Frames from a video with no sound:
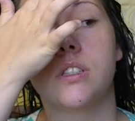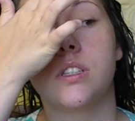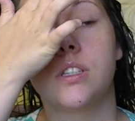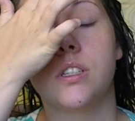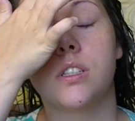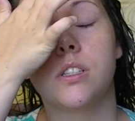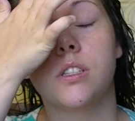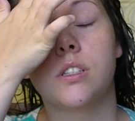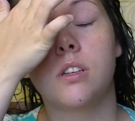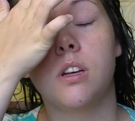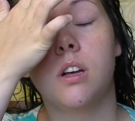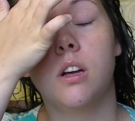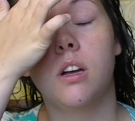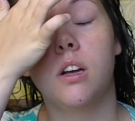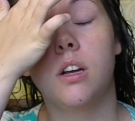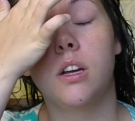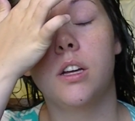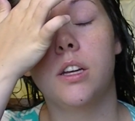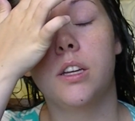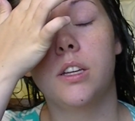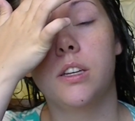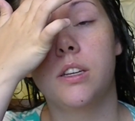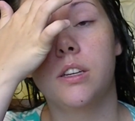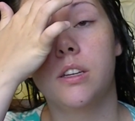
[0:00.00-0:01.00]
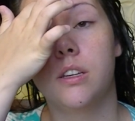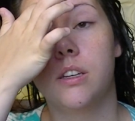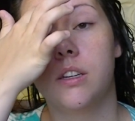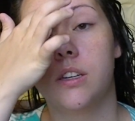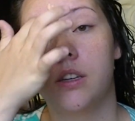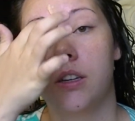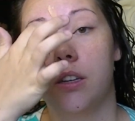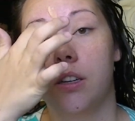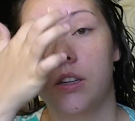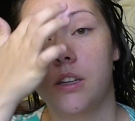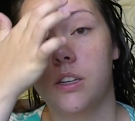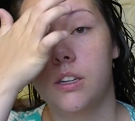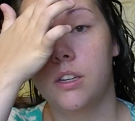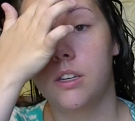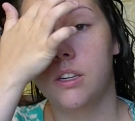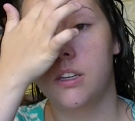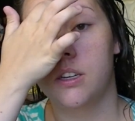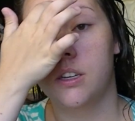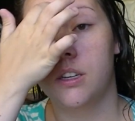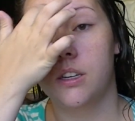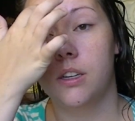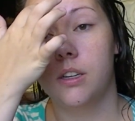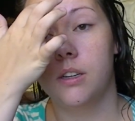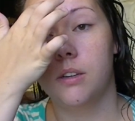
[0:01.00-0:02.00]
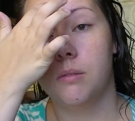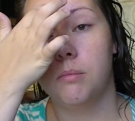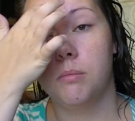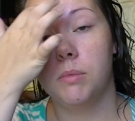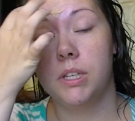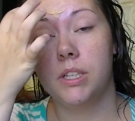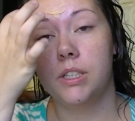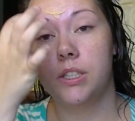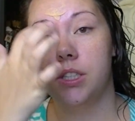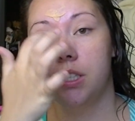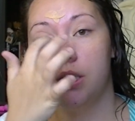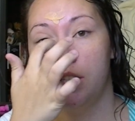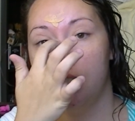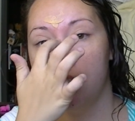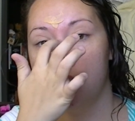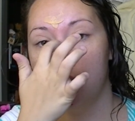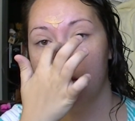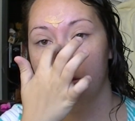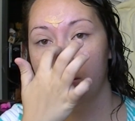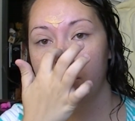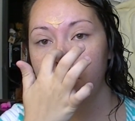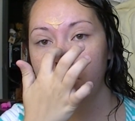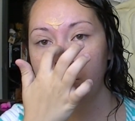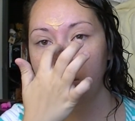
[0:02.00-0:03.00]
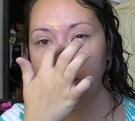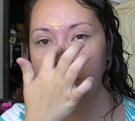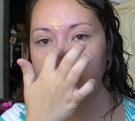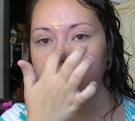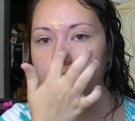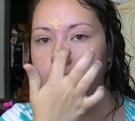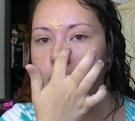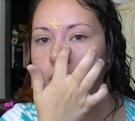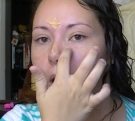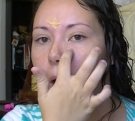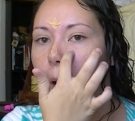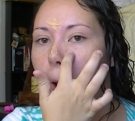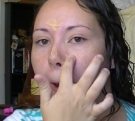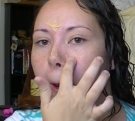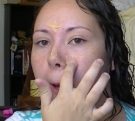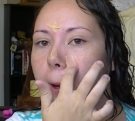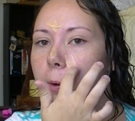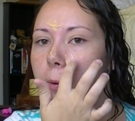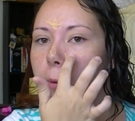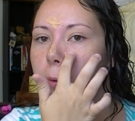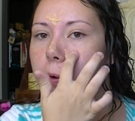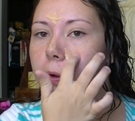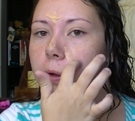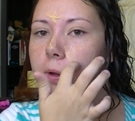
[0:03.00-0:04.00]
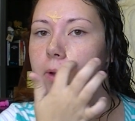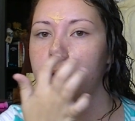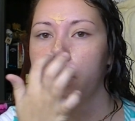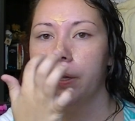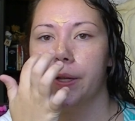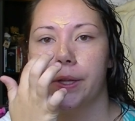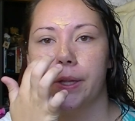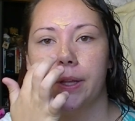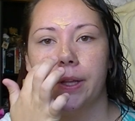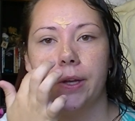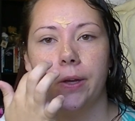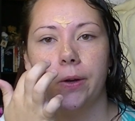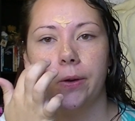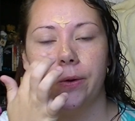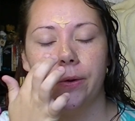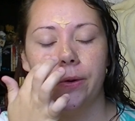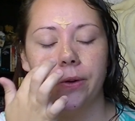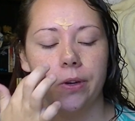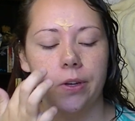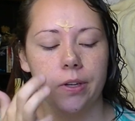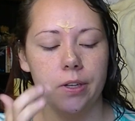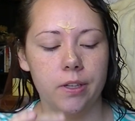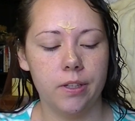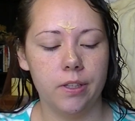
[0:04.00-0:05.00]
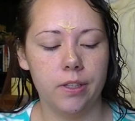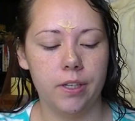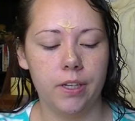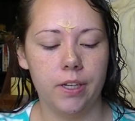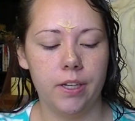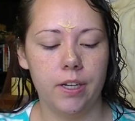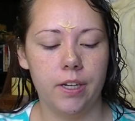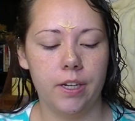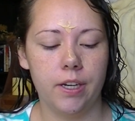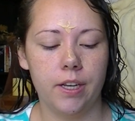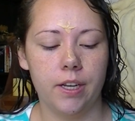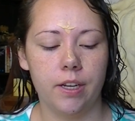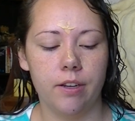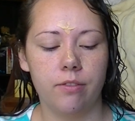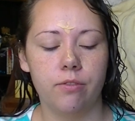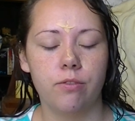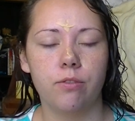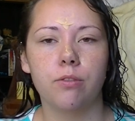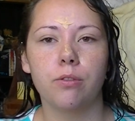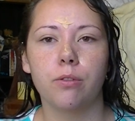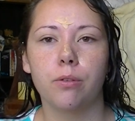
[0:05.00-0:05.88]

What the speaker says: this on my T-zone where I get really oily and have